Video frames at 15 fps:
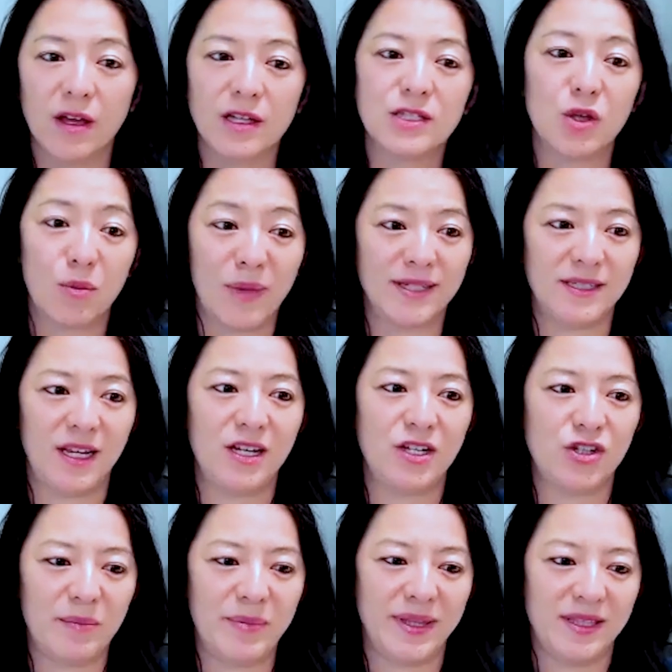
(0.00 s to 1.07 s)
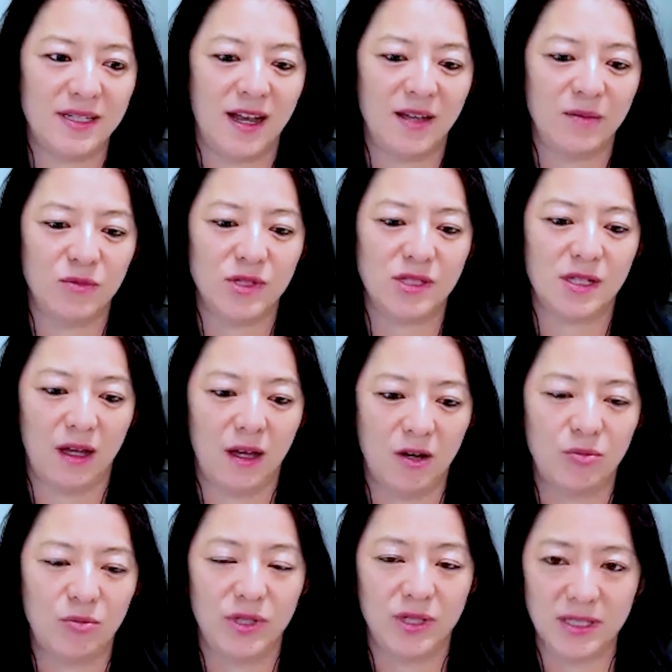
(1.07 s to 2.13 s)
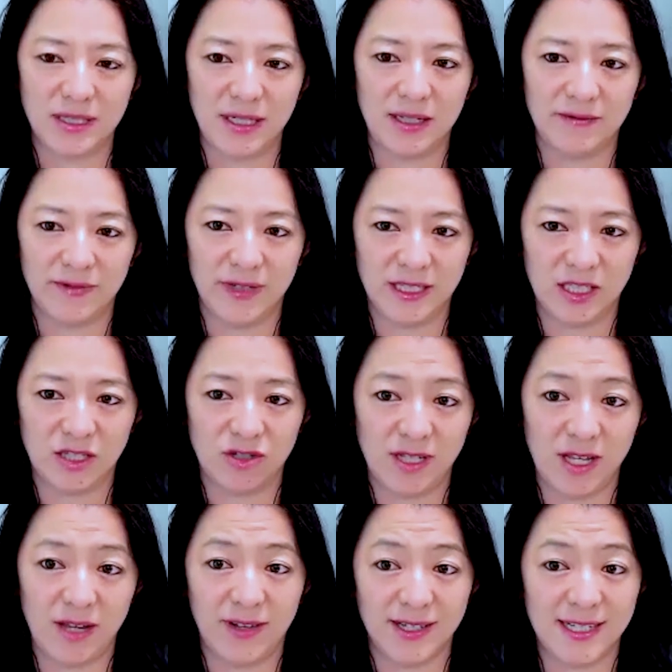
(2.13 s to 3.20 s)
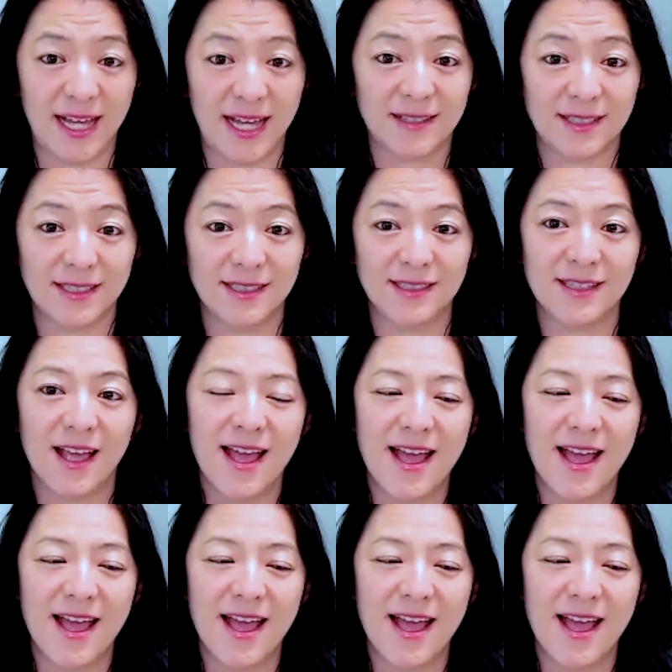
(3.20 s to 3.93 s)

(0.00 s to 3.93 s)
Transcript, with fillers: So my day job at the time was to help real estate investors save on taxes.